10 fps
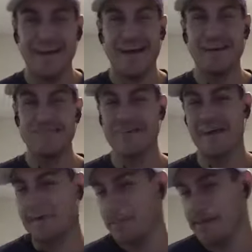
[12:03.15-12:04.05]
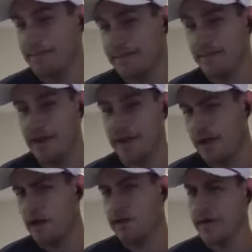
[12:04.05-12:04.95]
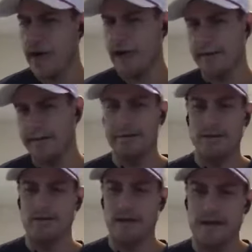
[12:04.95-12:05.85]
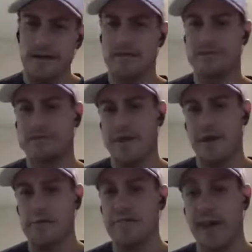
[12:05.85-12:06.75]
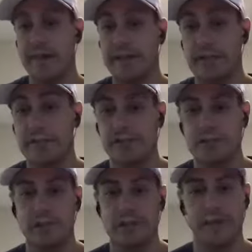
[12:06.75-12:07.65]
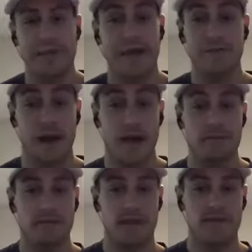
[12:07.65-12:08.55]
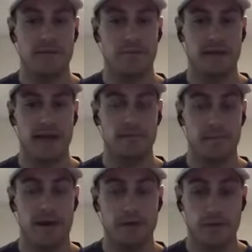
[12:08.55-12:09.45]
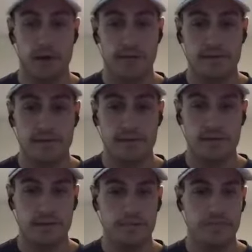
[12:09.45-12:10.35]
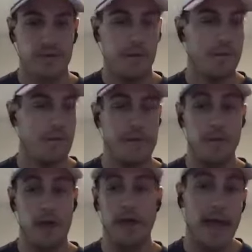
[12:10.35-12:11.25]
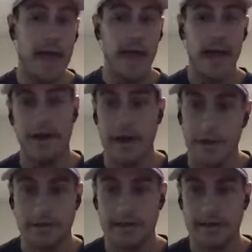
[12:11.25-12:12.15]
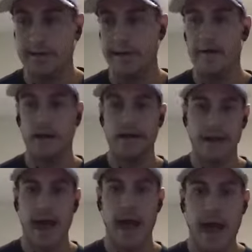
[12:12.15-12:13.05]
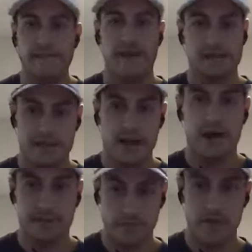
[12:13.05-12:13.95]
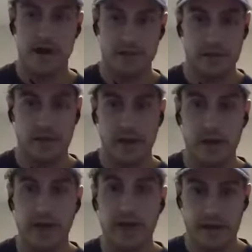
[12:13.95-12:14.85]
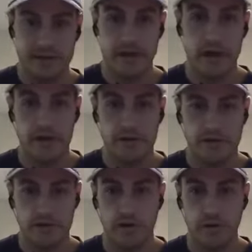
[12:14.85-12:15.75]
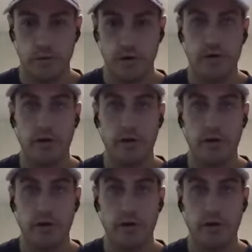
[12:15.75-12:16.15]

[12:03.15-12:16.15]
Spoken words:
And then like maybe they're like, "Oh yeah, here it is right here. Sorry, we found it on the street." Like that's what I would say if someone came to my door and I was stealing something from them and they were like, "Hey, I know it's in here." I'd be like, "Yeah, I have it. I saw it. Someone else took it and I saw it on the street corner."